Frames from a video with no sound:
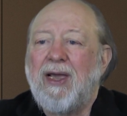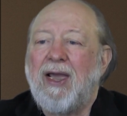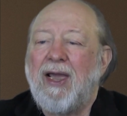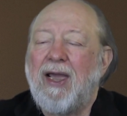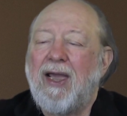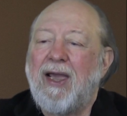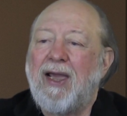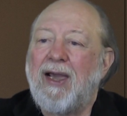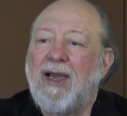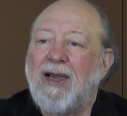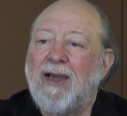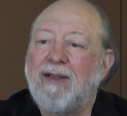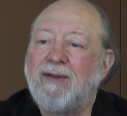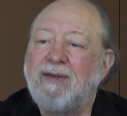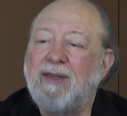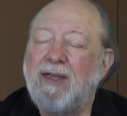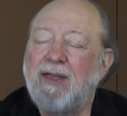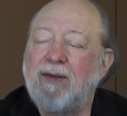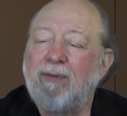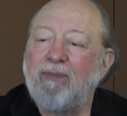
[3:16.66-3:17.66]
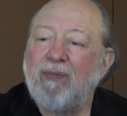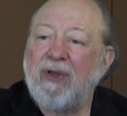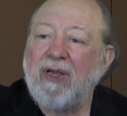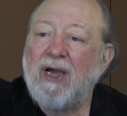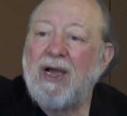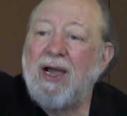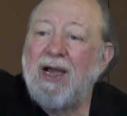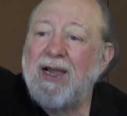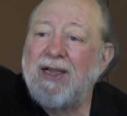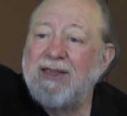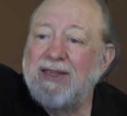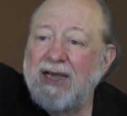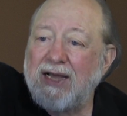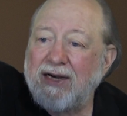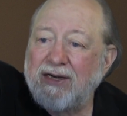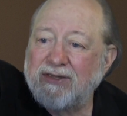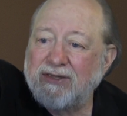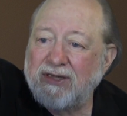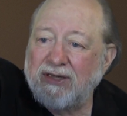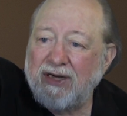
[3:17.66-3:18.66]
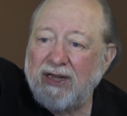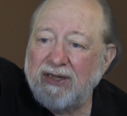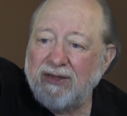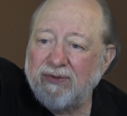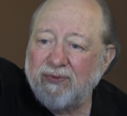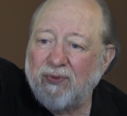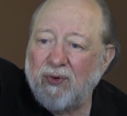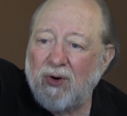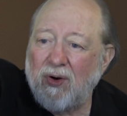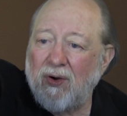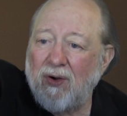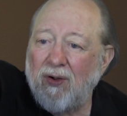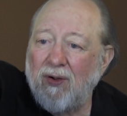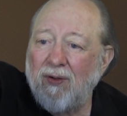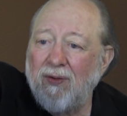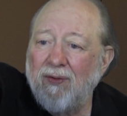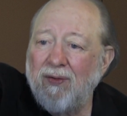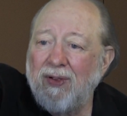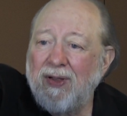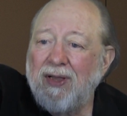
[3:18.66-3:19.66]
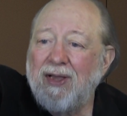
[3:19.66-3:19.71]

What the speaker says: And then behind that is another wall,